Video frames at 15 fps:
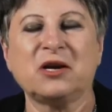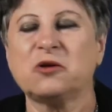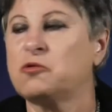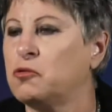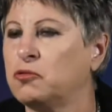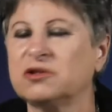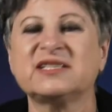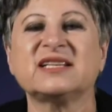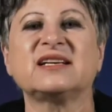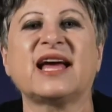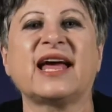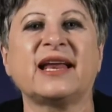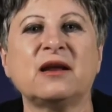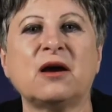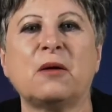He calls it
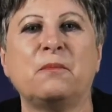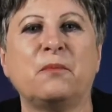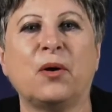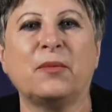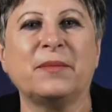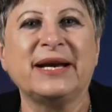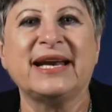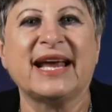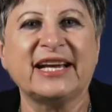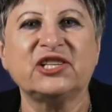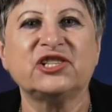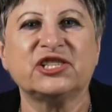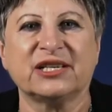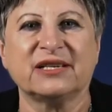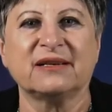an
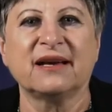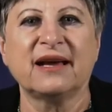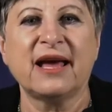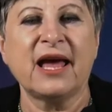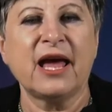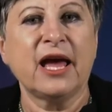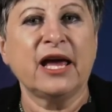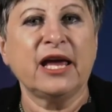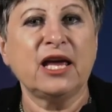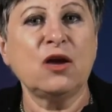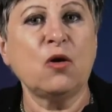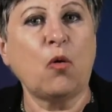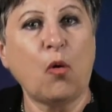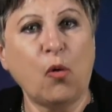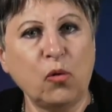abomination.
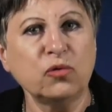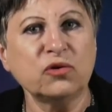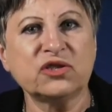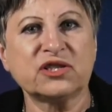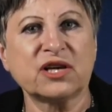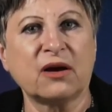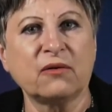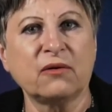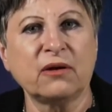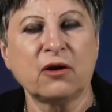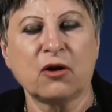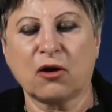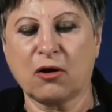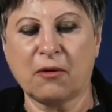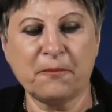He also
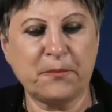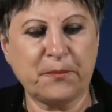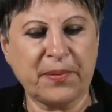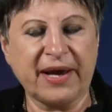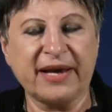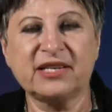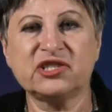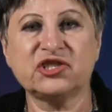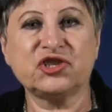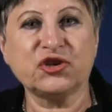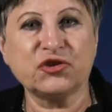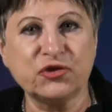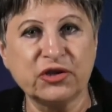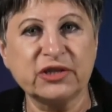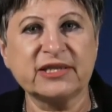compares
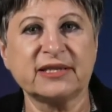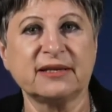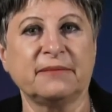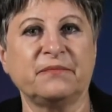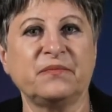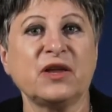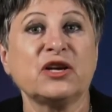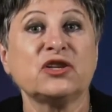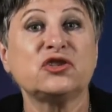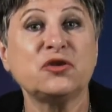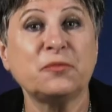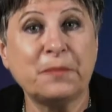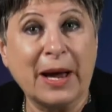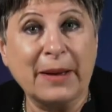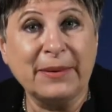Jerusalem
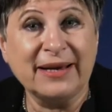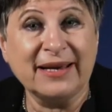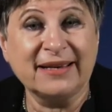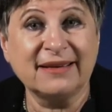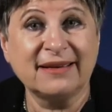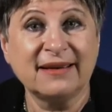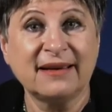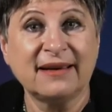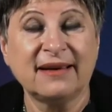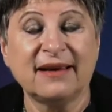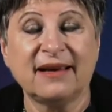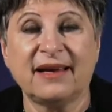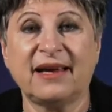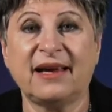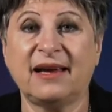to Babylon.
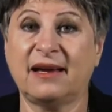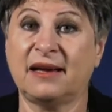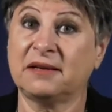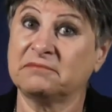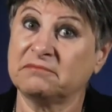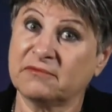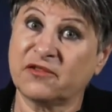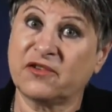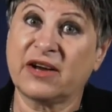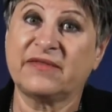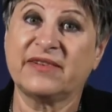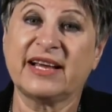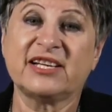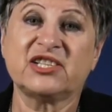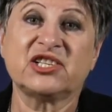In
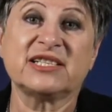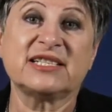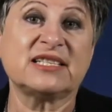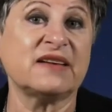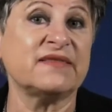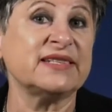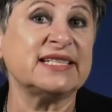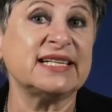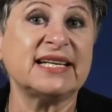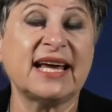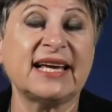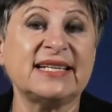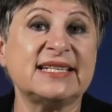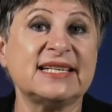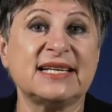Revelation 17,
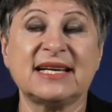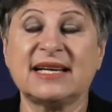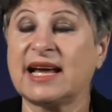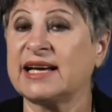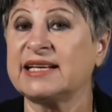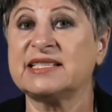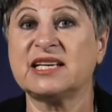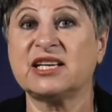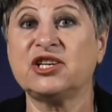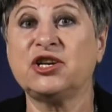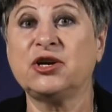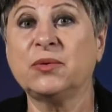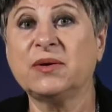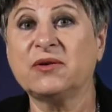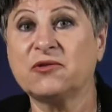18, and 19,
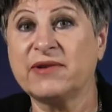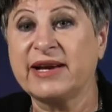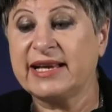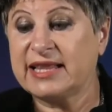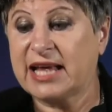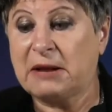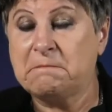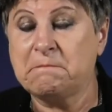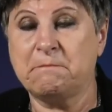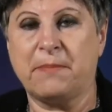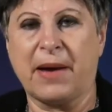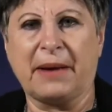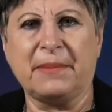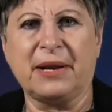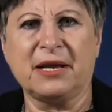you will read that
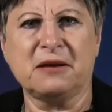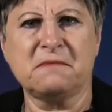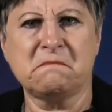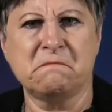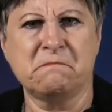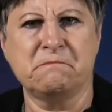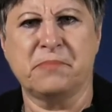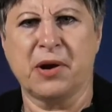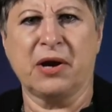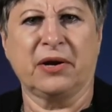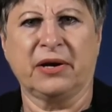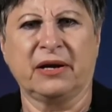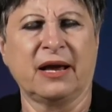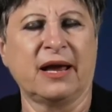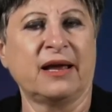Babylon
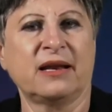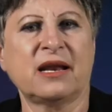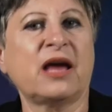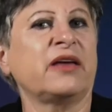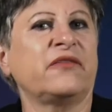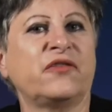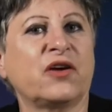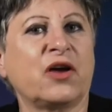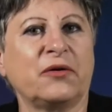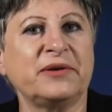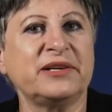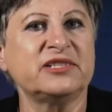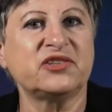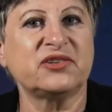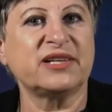burned. Now, if you go
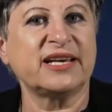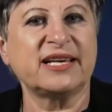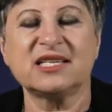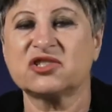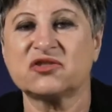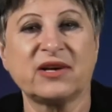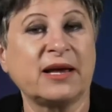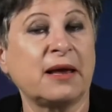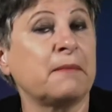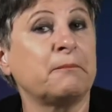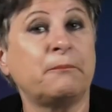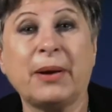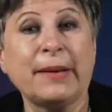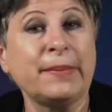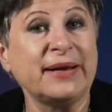into the history,
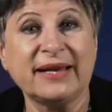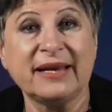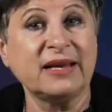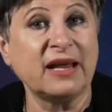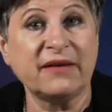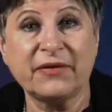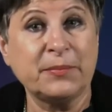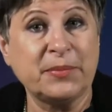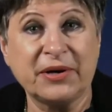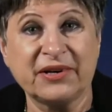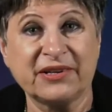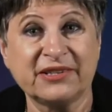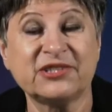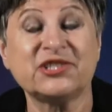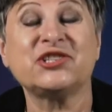Babylon never
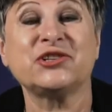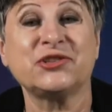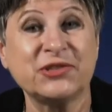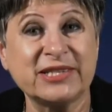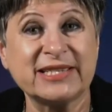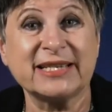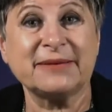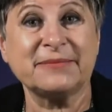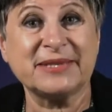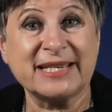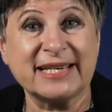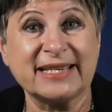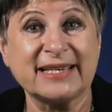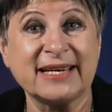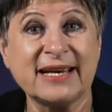burned. Jerusalem
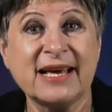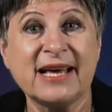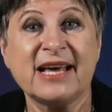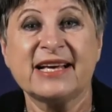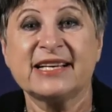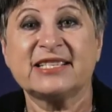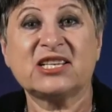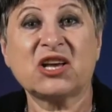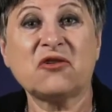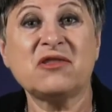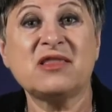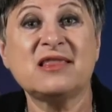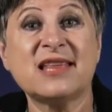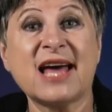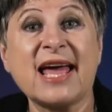did. So
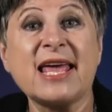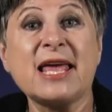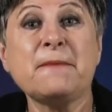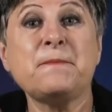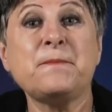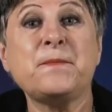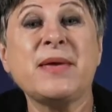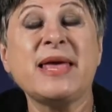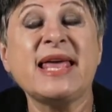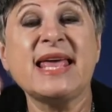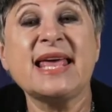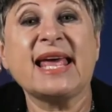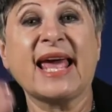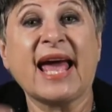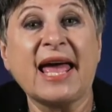they
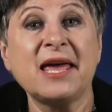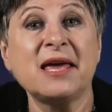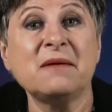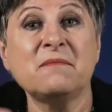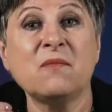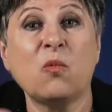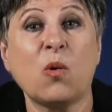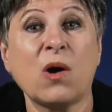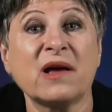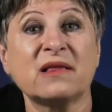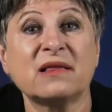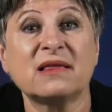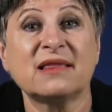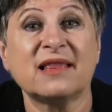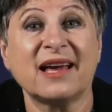became
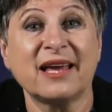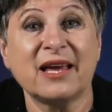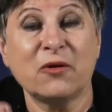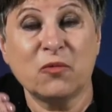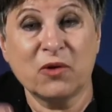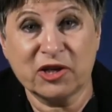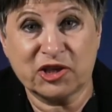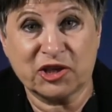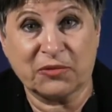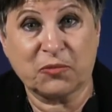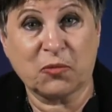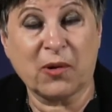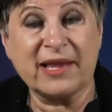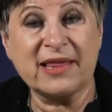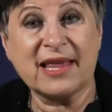what they worship.
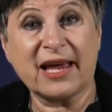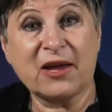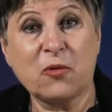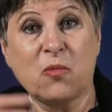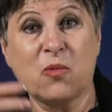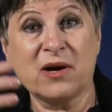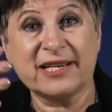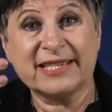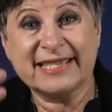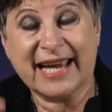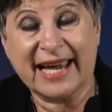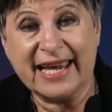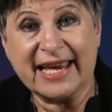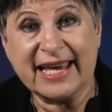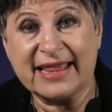When they were
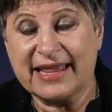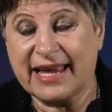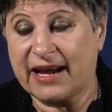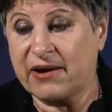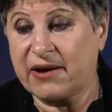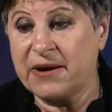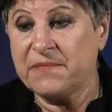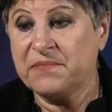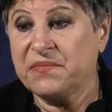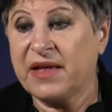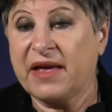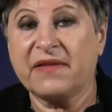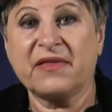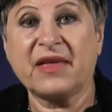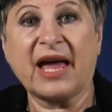taken there,
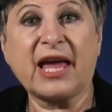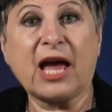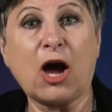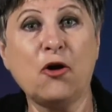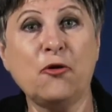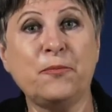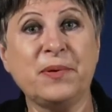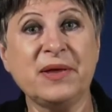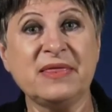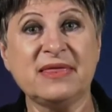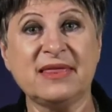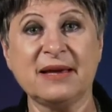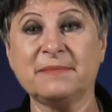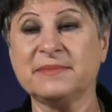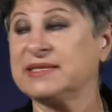they opened
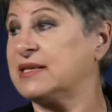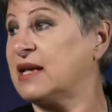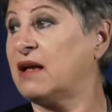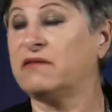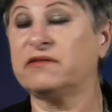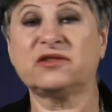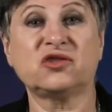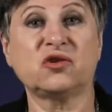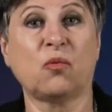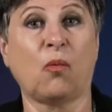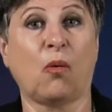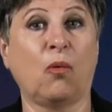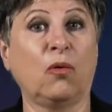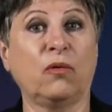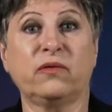themselves to
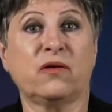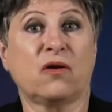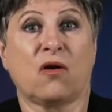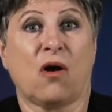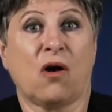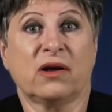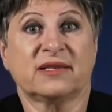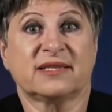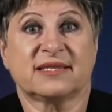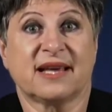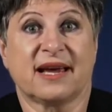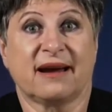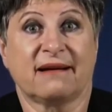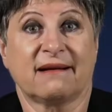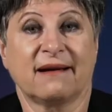all the gods
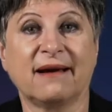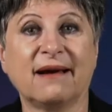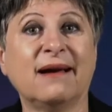there.